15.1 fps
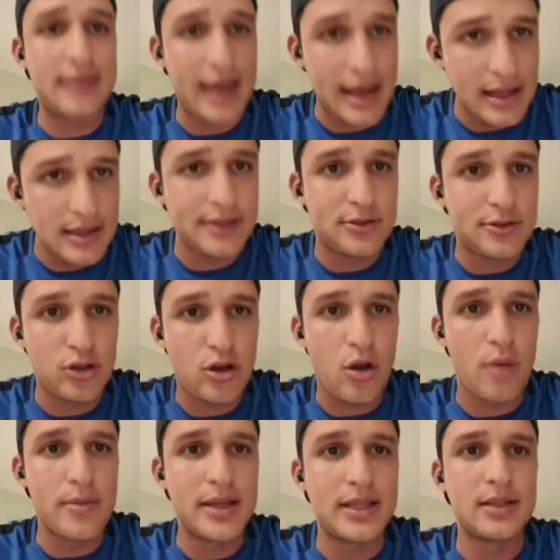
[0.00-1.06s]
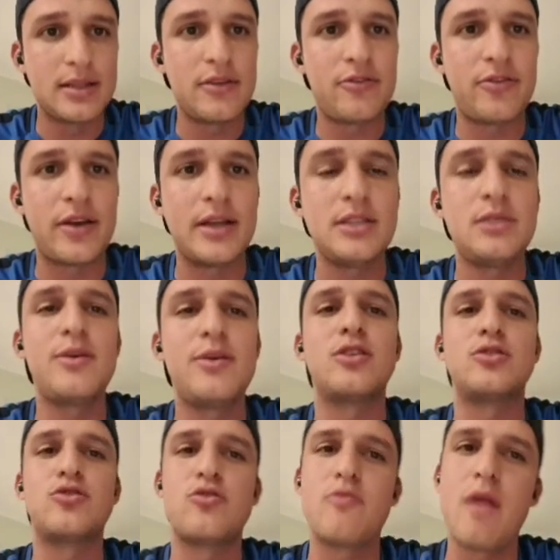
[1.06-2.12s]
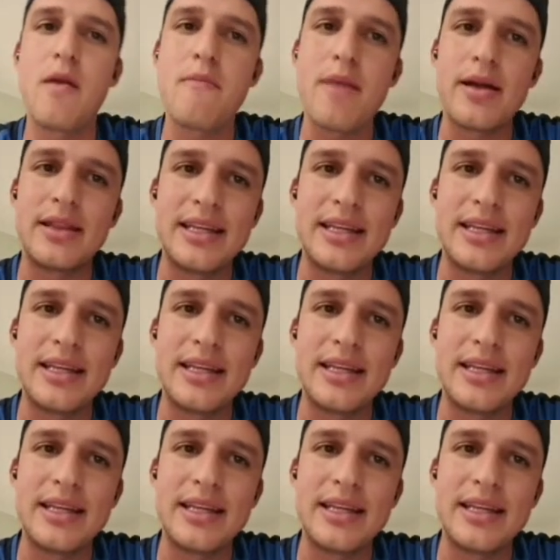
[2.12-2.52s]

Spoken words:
10 need to commit in defense, because remember,